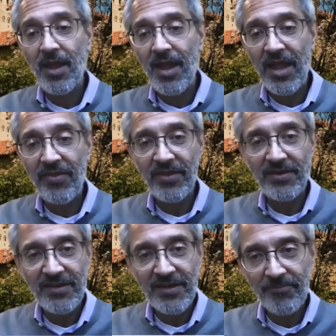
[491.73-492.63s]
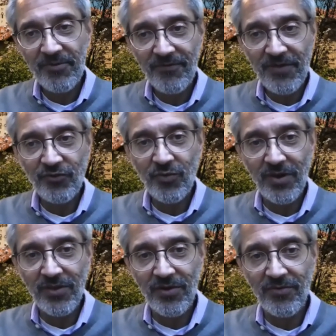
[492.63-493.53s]
And the tips of each one
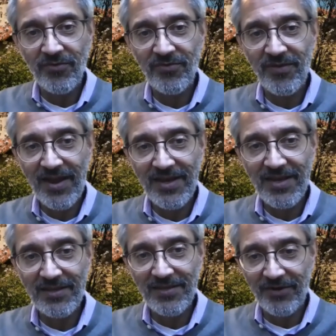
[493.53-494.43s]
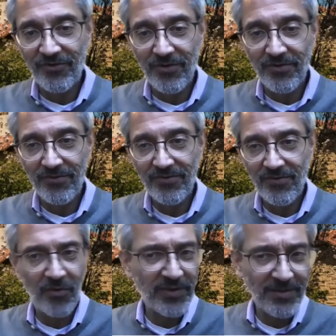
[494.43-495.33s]
of those tiny electrodes,
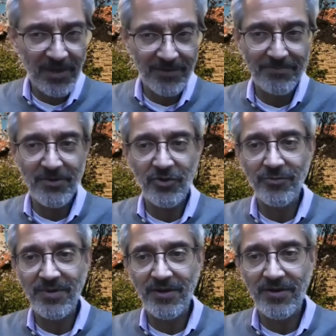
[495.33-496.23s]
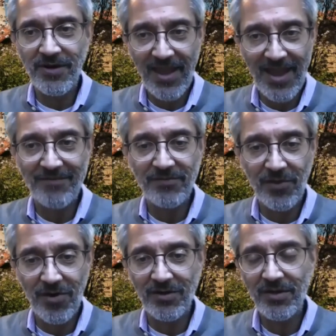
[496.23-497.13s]
only about 1.5 millimeters
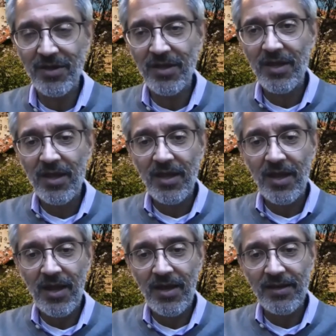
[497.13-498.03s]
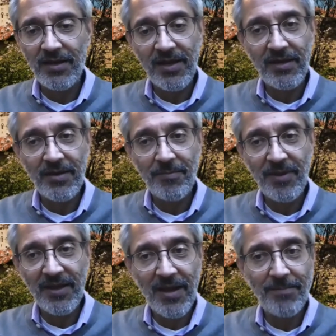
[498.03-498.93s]
long, can
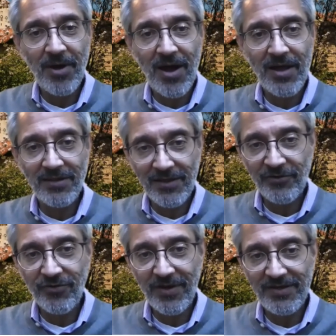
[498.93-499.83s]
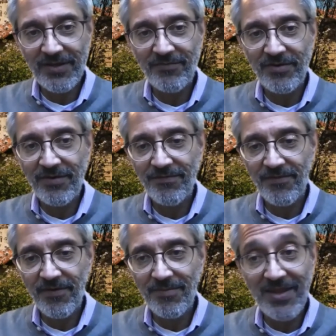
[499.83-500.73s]
pick up on electrical activity
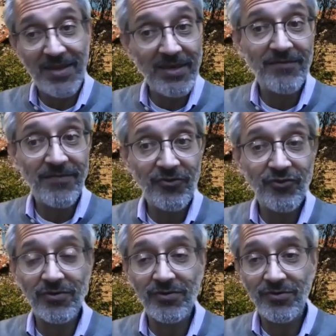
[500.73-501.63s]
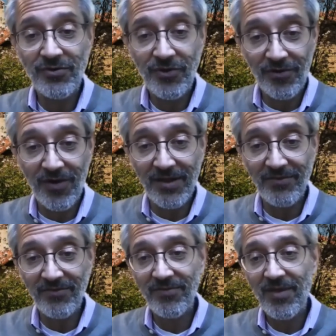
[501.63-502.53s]
from individual
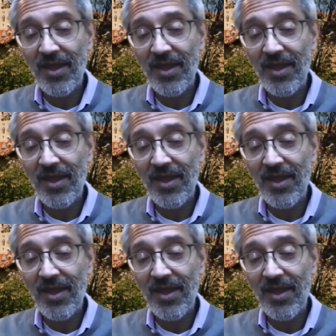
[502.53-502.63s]
neurons.